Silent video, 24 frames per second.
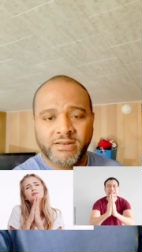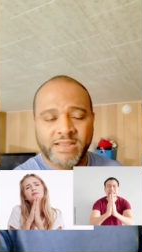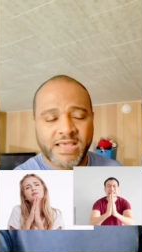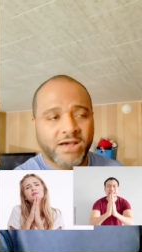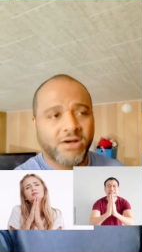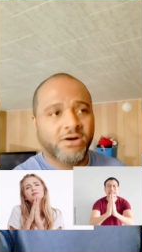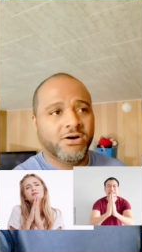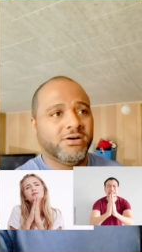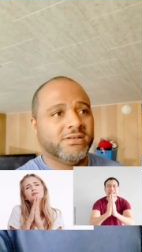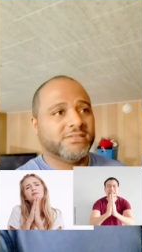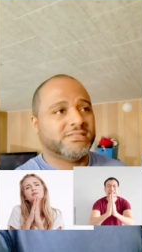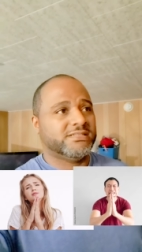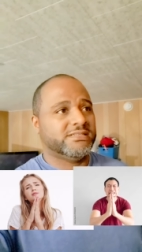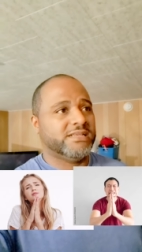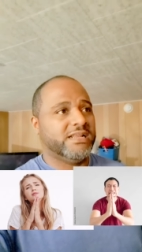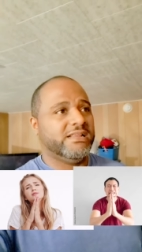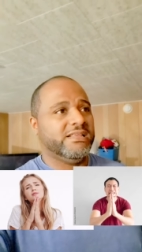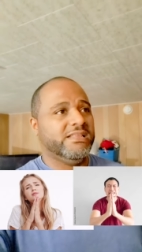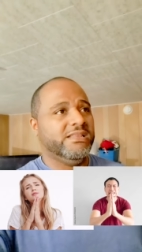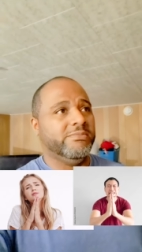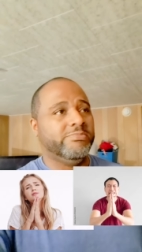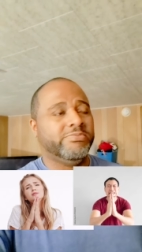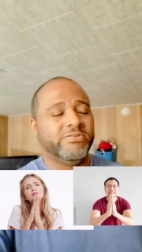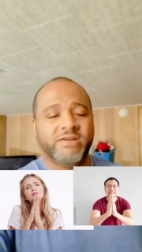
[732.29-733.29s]
Now all of a
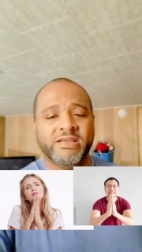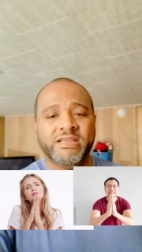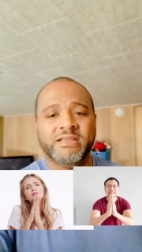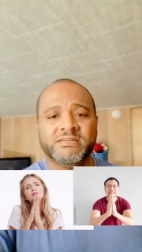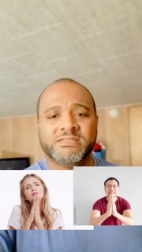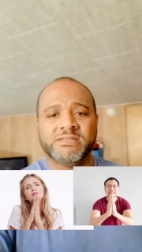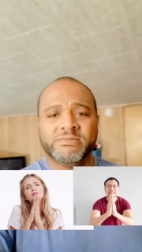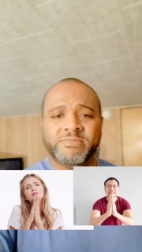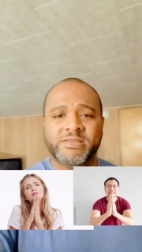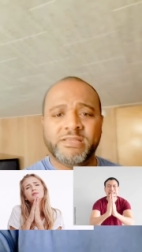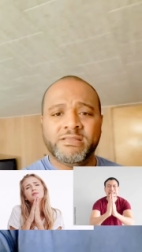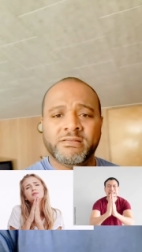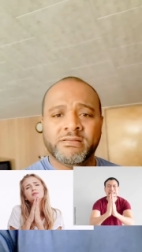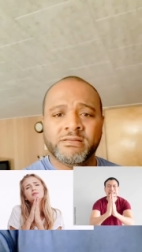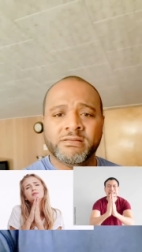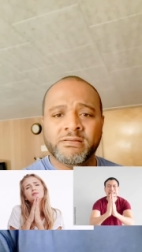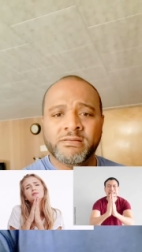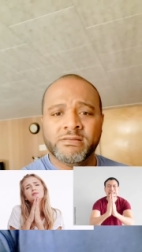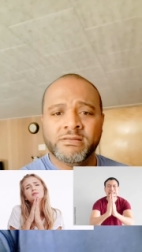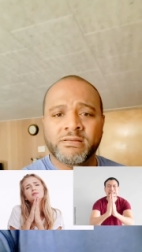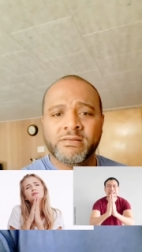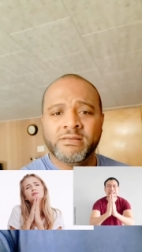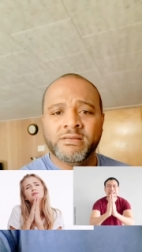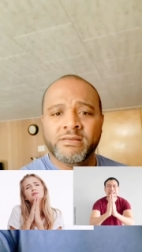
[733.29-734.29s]
sudden you're praying to me
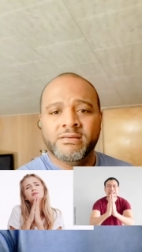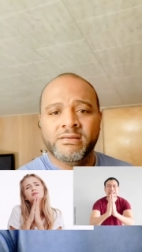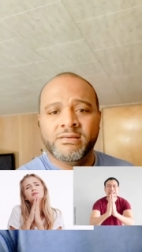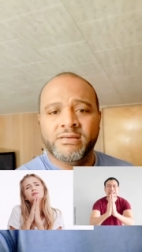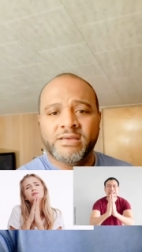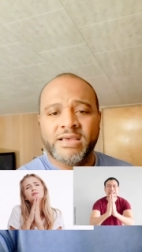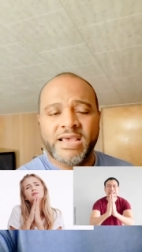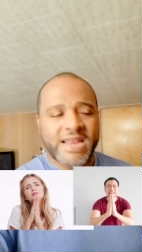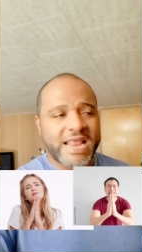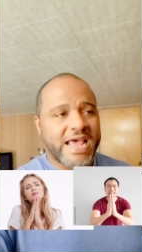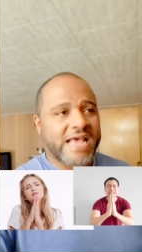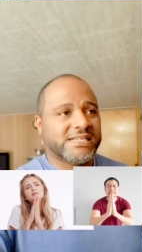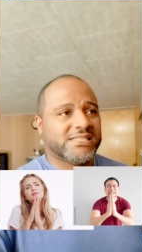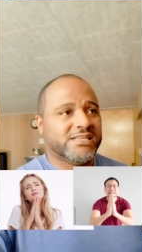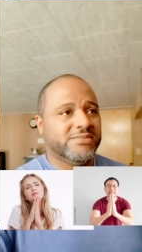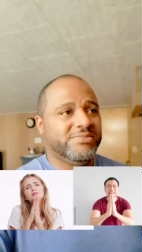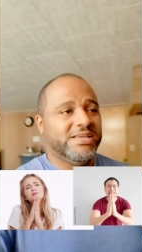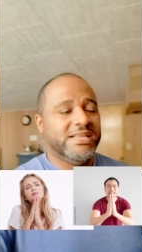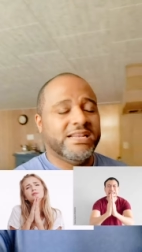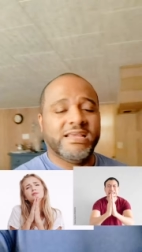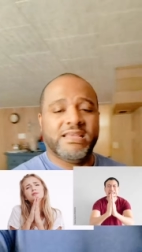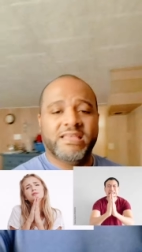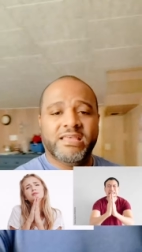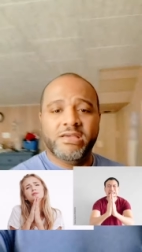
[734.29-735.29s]
and asking
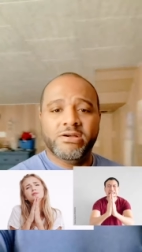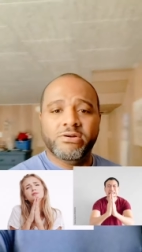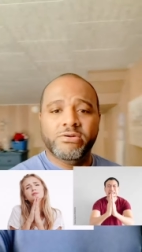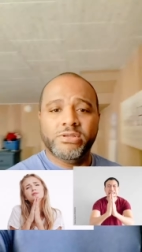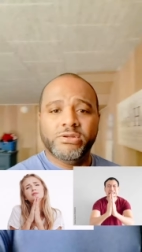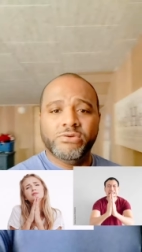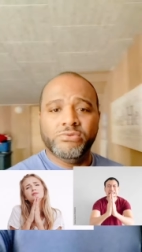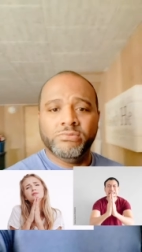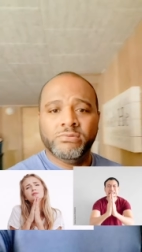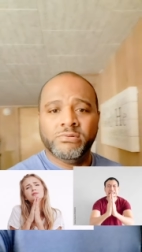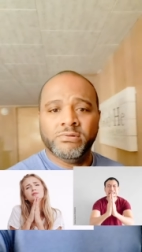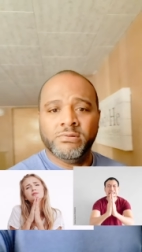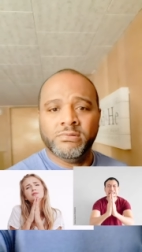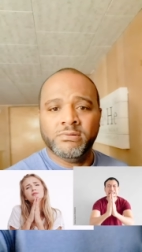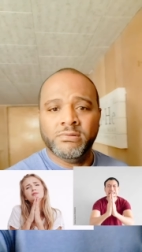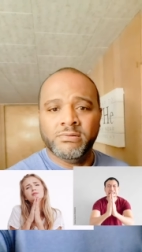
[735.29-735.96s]
me to heal you?